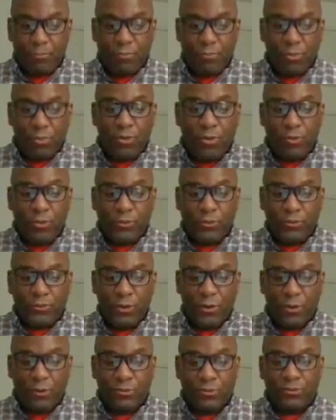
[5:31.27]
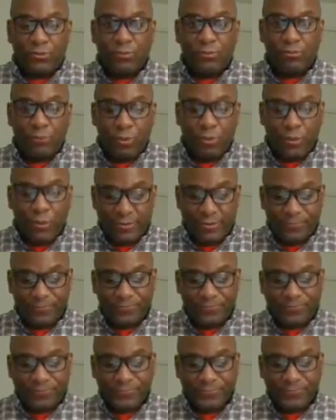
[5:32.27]
Mourn with those who
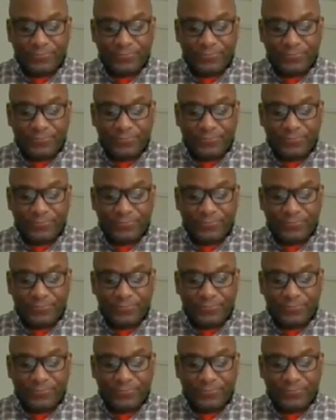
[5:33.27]
mourn."